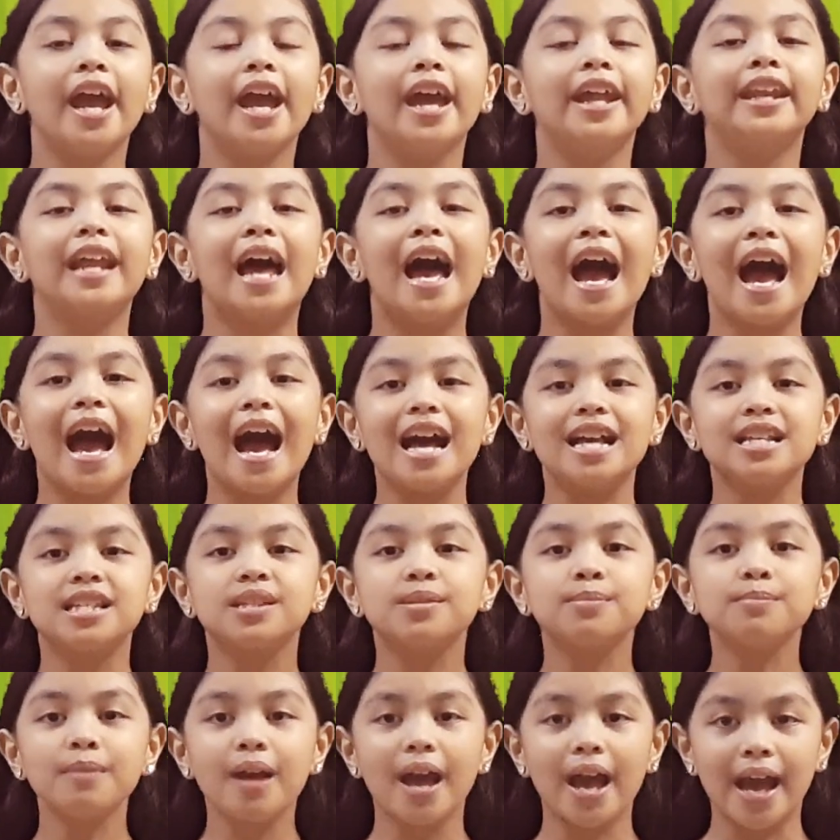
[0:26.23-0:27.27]
and has
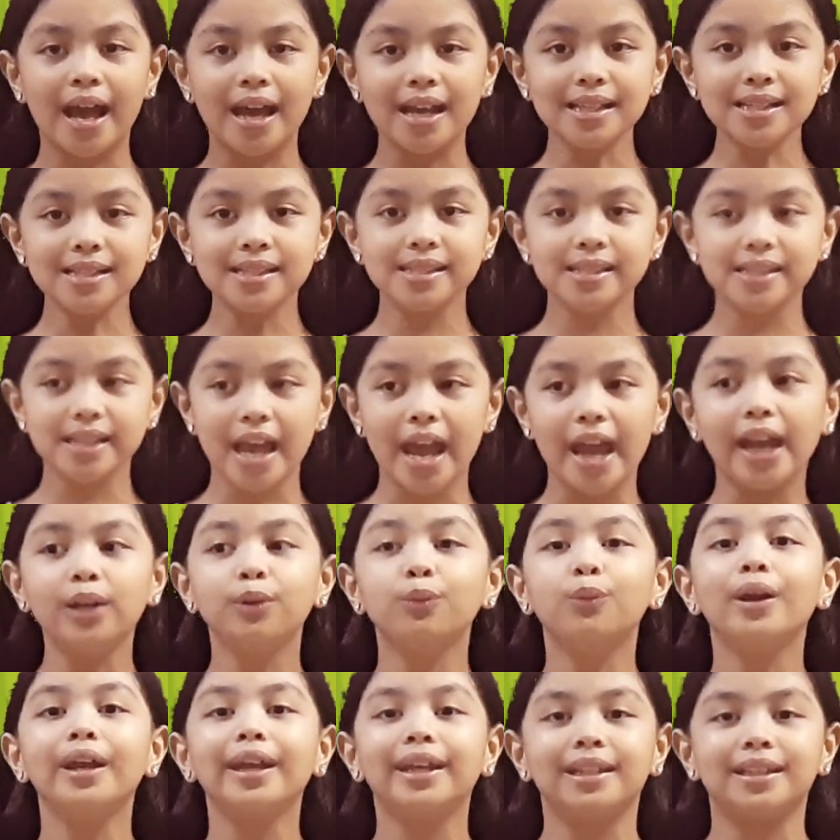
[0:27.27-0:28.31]
mass
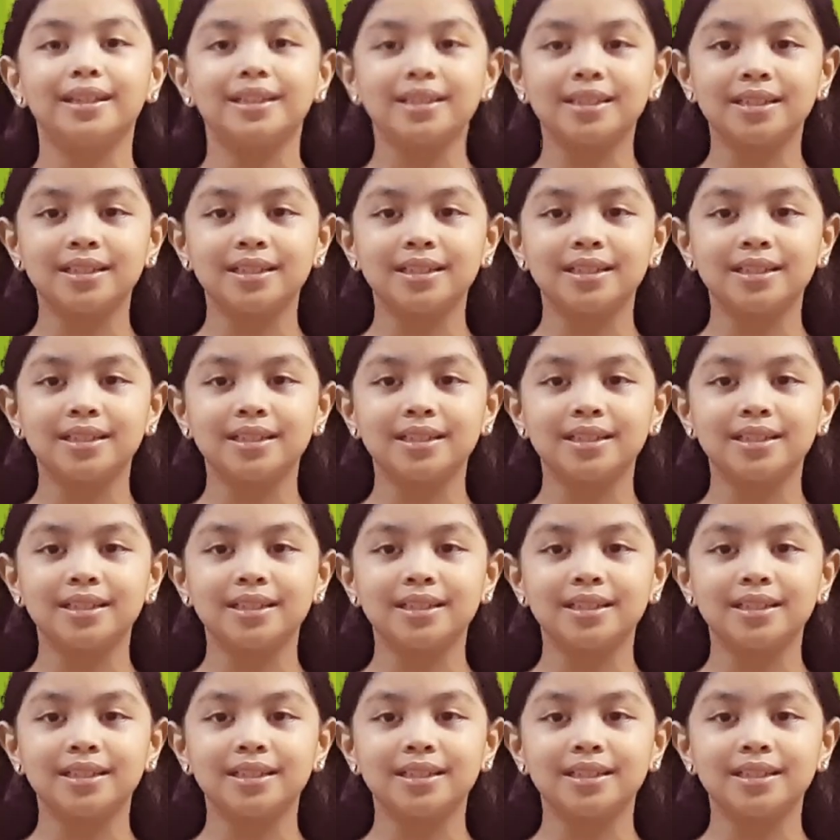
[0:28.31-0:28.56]
and weight.